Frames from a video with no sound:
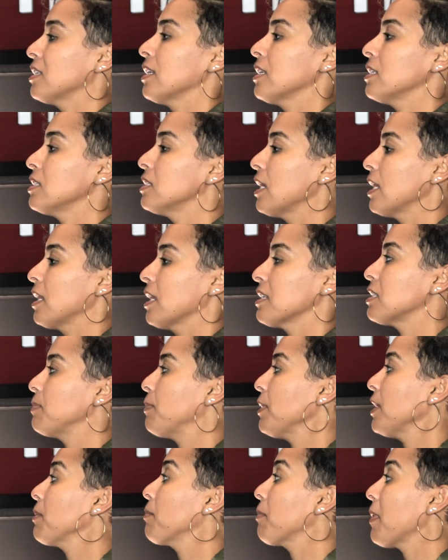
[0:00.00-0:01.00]
and, ex- and
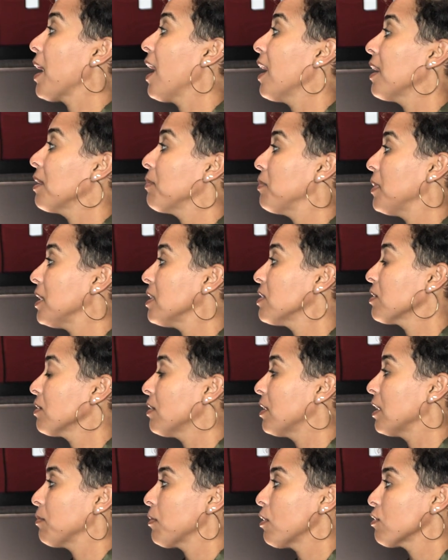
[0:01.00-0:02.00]
expend my mental
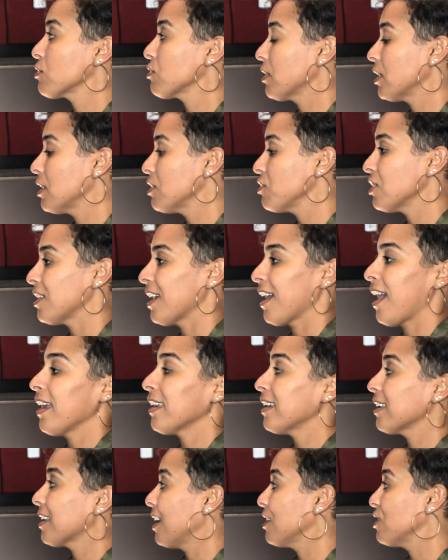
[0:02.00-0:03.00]
and emotional energy. Like, I
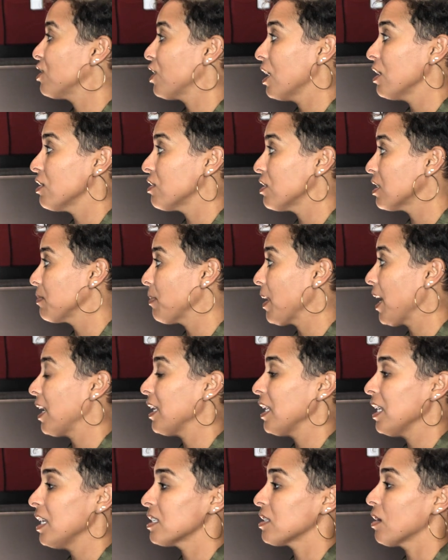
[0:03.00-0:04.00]
cannot change this
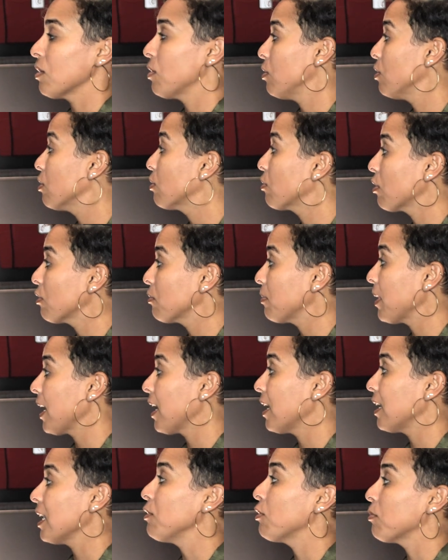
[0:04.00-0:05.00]
man. He is mm-hmm. a whole grown
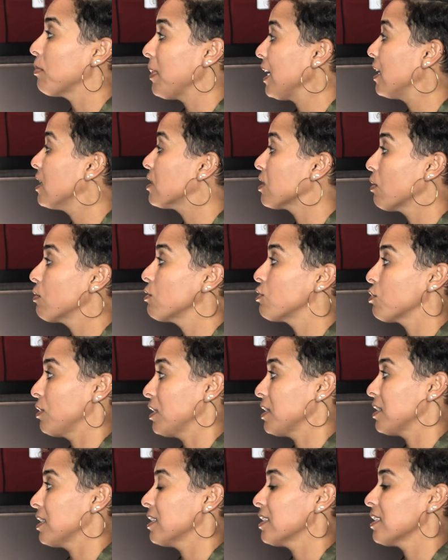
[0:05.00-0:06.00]
man. He will make his own
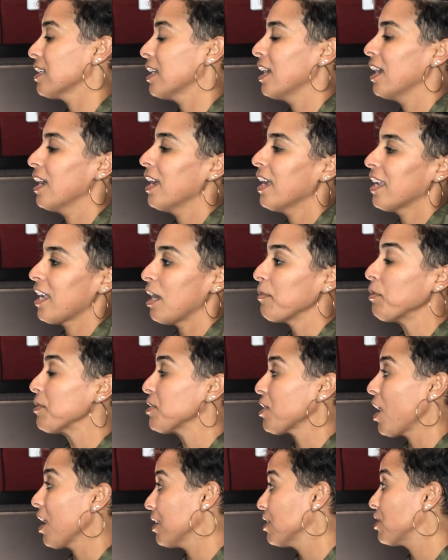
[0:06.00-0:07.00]
choices. Mm-hmm. And I remember
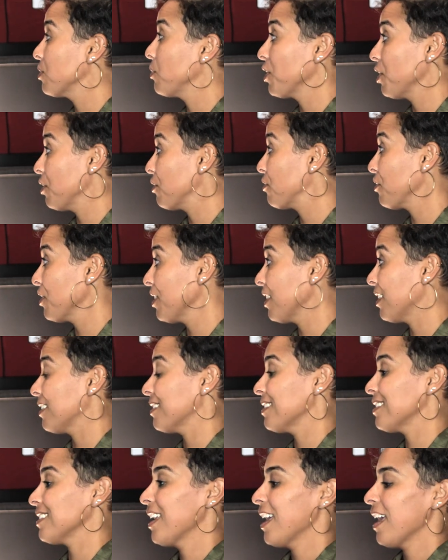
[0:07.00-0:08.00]
talking to one of your
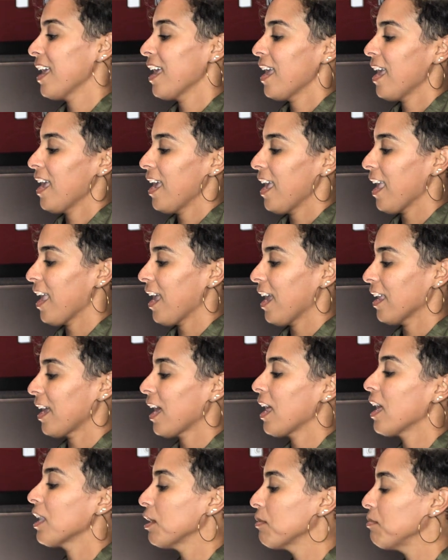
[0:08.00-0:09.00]
friends and
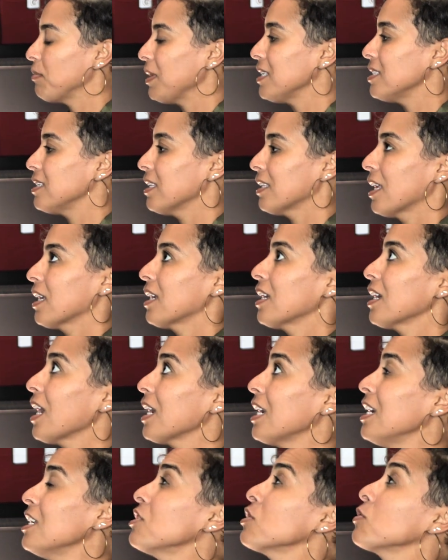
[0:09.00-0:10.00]
kind of lamenting, like,
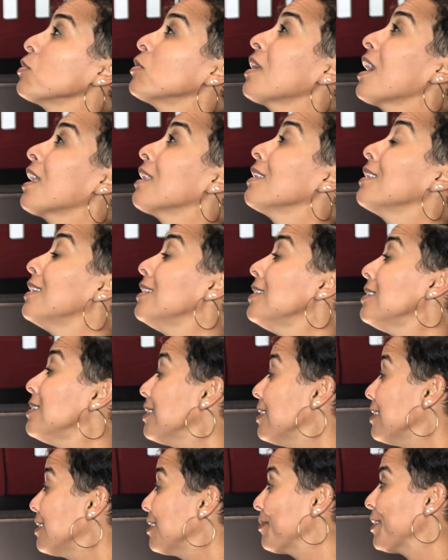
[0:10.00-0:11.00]
God, he just will not
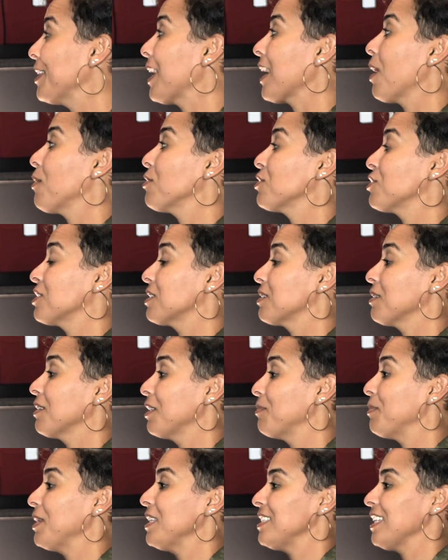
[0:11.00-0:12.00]
listen to me. Like, I was just
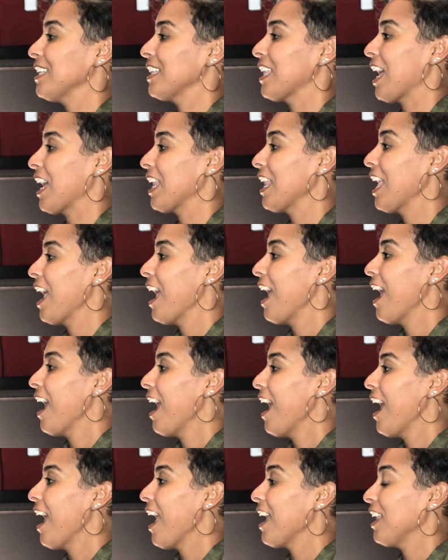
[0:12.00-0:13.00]
lamenting that.
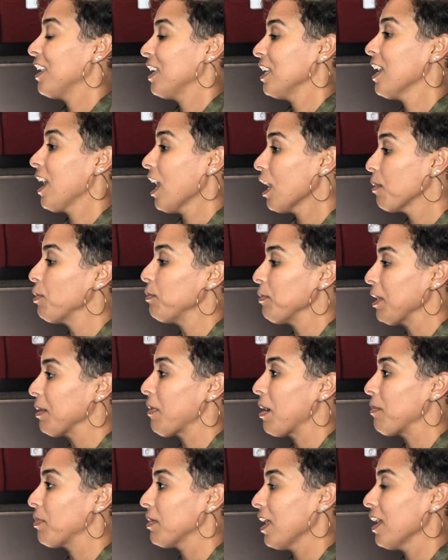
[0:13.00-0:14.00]
And he kind of put me in
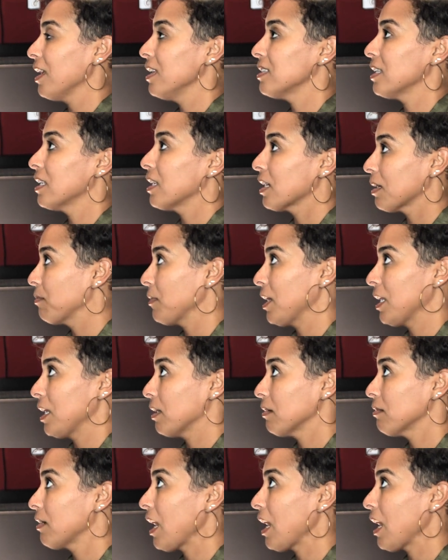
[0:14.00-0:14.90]
my place in a in a